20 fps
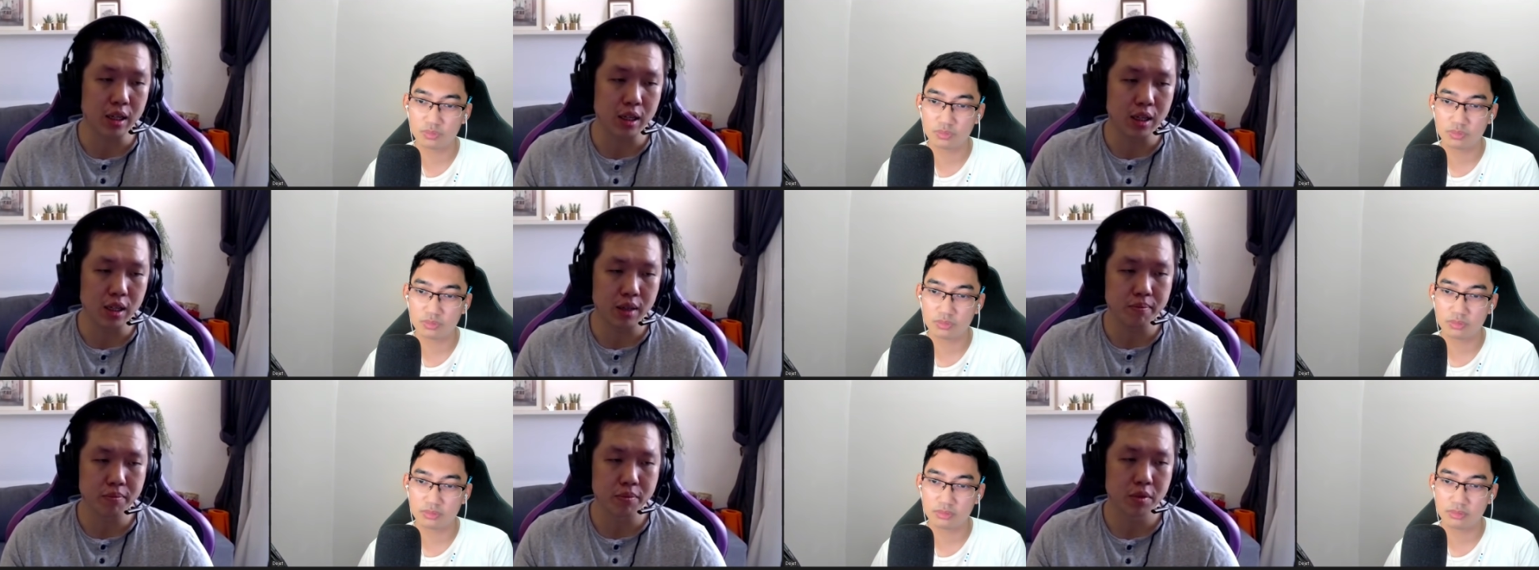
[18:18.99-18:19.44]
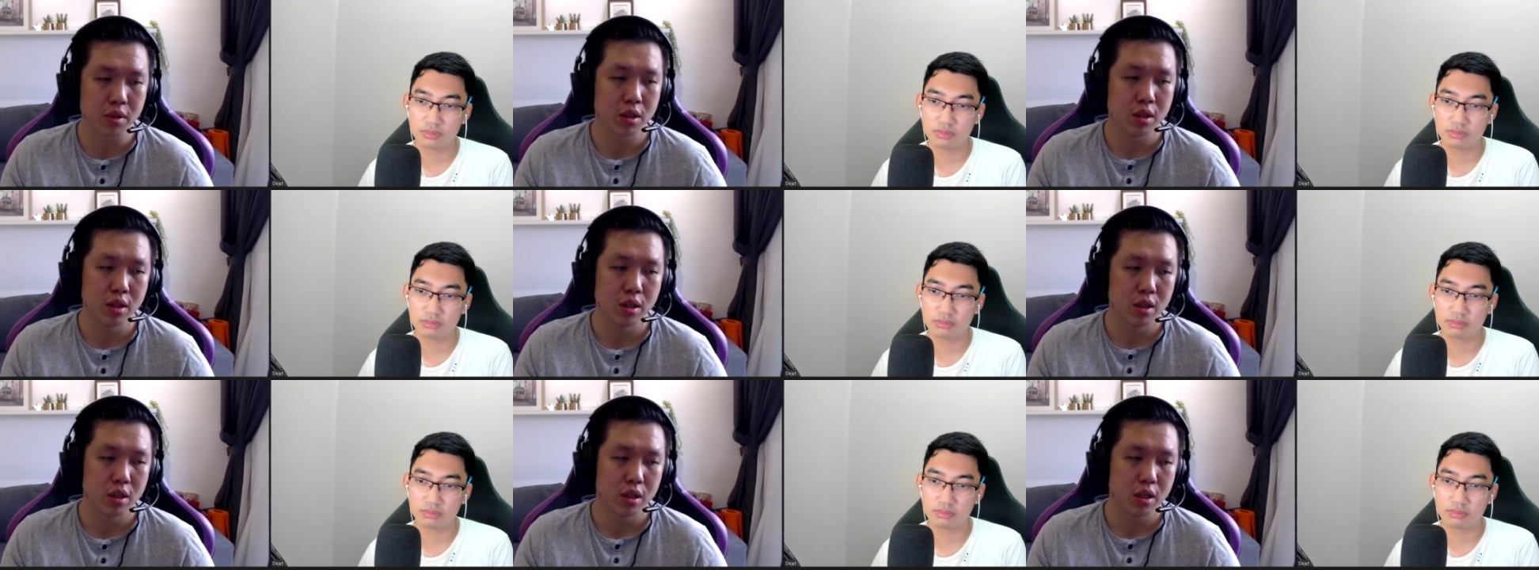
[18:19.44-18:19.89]
Speaker 1: um
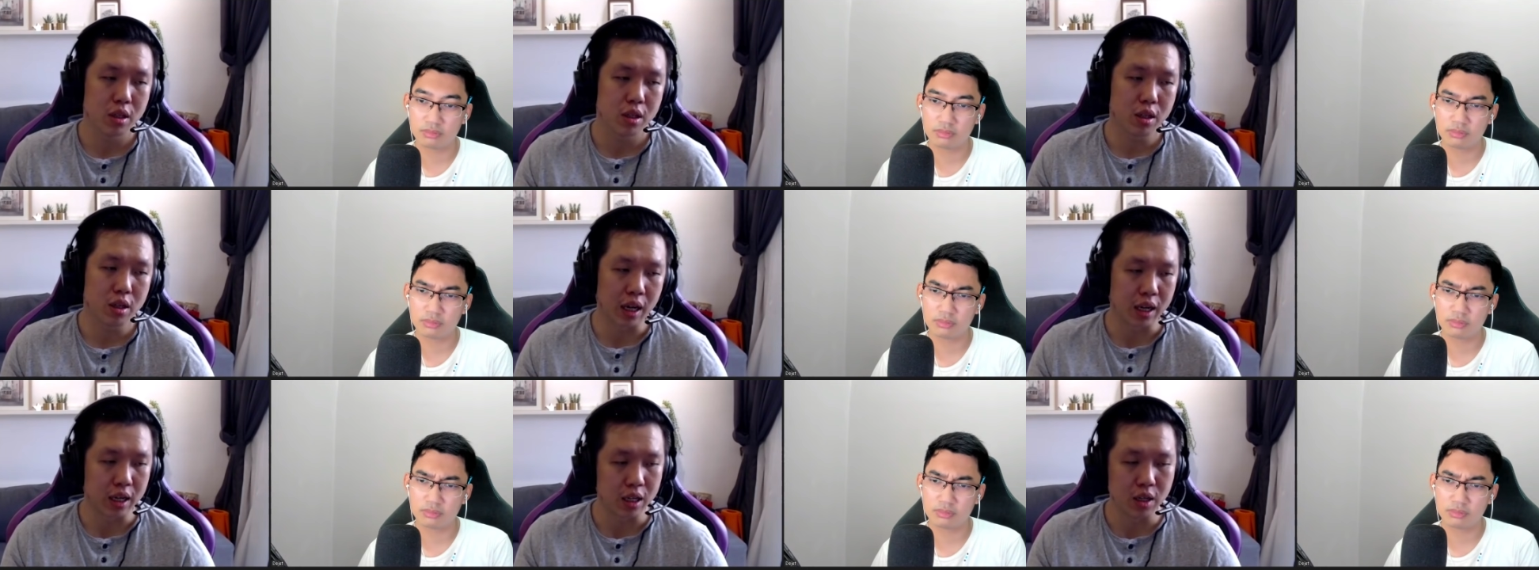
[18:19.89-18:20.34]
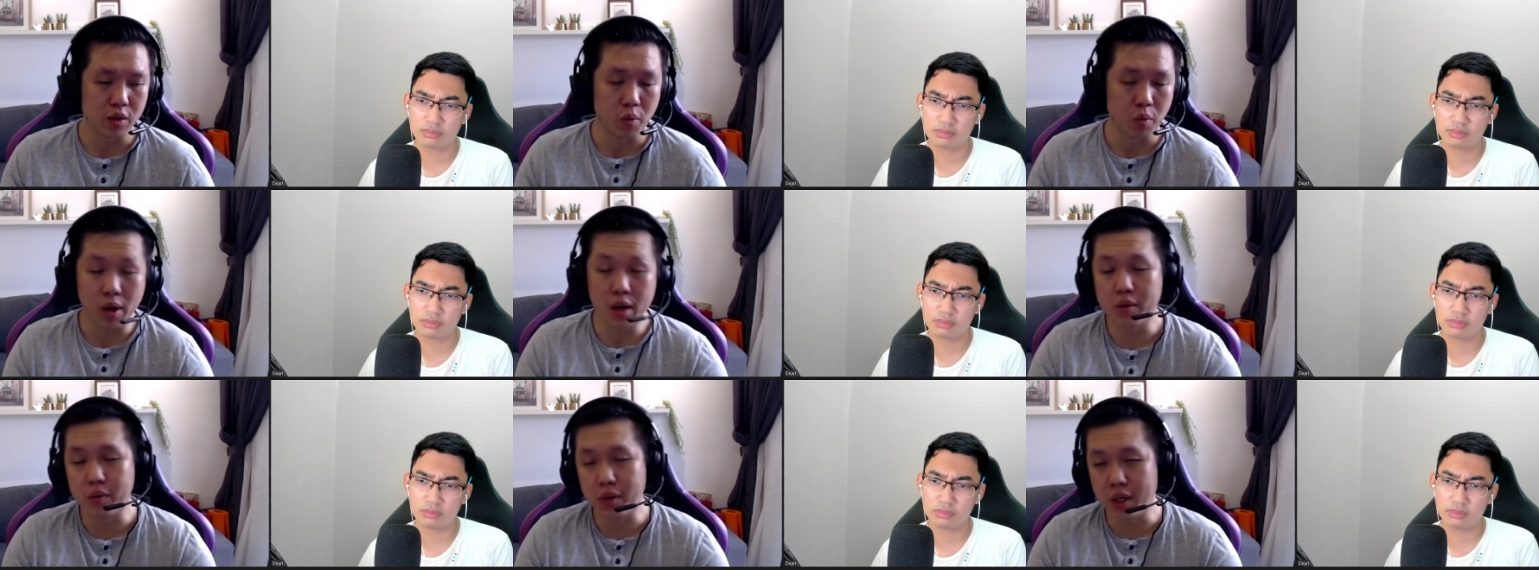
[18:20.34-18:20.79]
like a
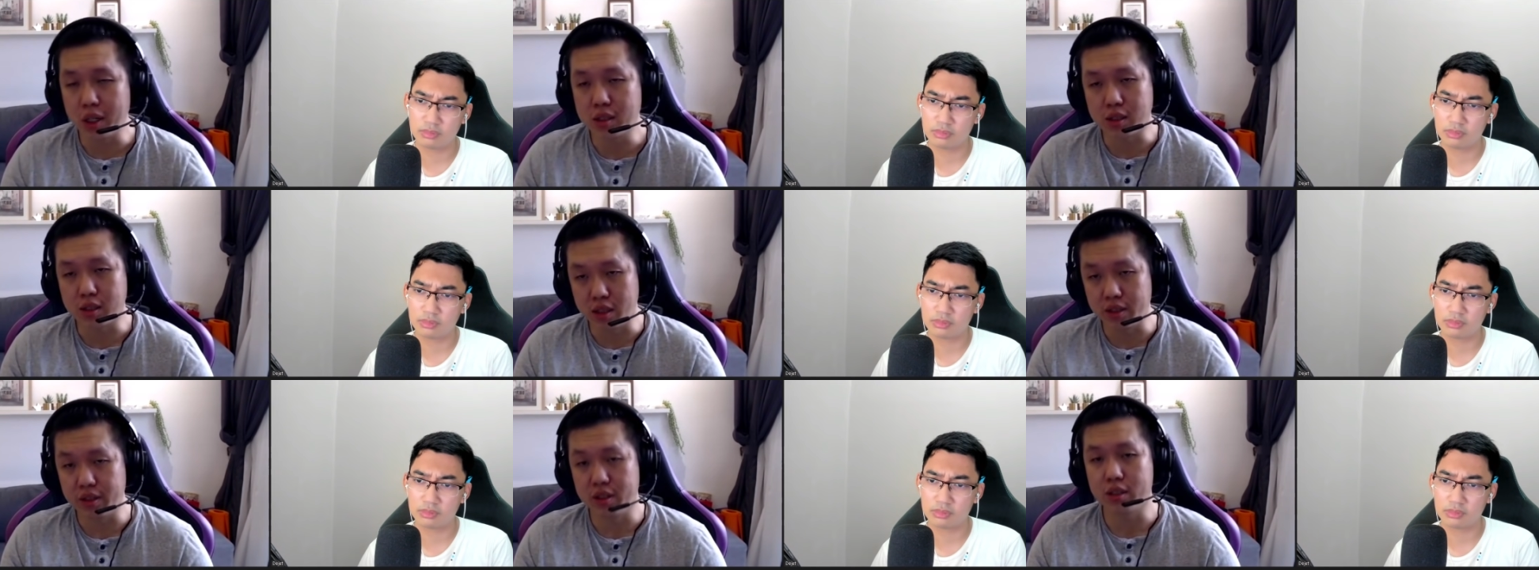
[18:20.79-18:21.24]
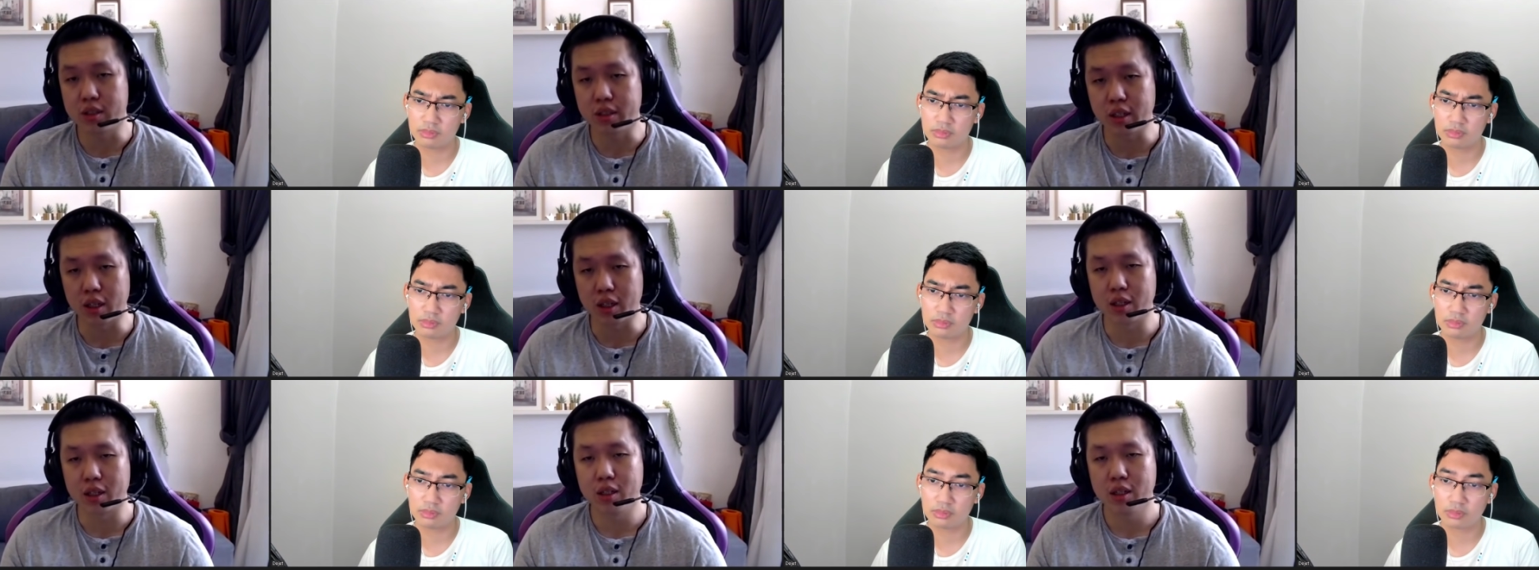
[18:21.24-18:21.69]
very very serious
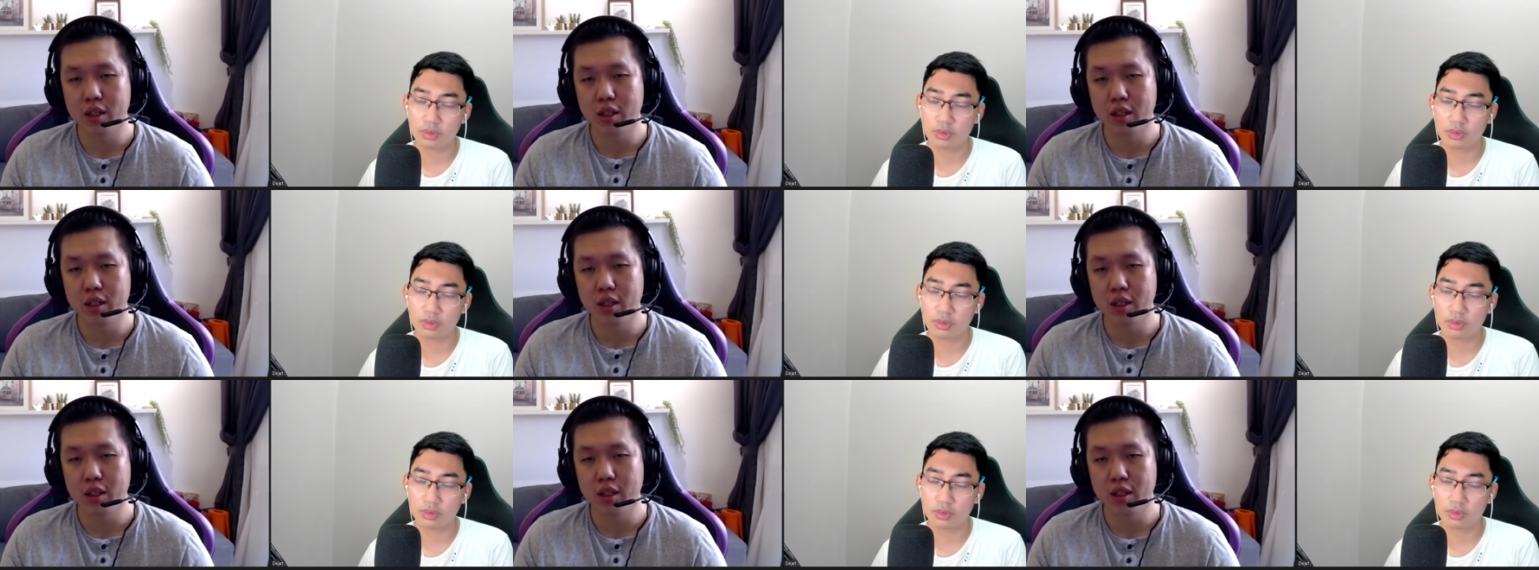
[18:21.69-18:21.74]
thing.